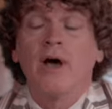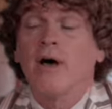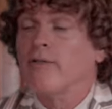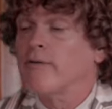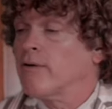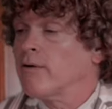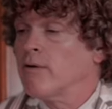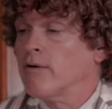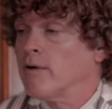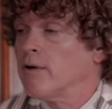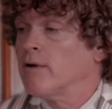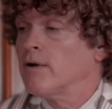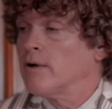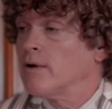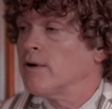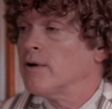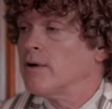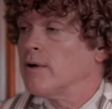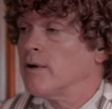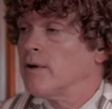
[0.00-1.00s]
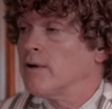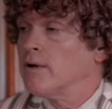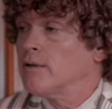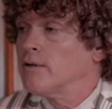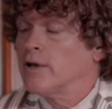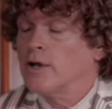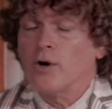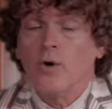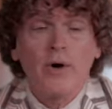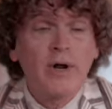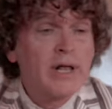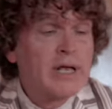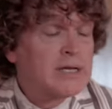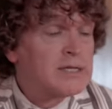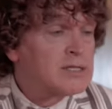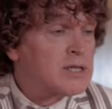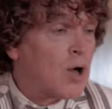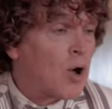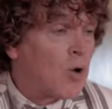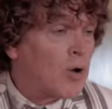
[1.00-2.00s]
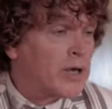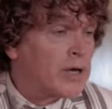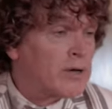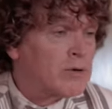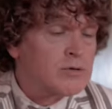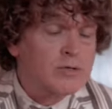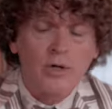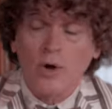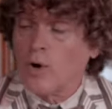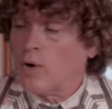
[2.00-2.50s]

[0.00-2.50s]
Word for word: other. The anointing is the Holy Ghost. The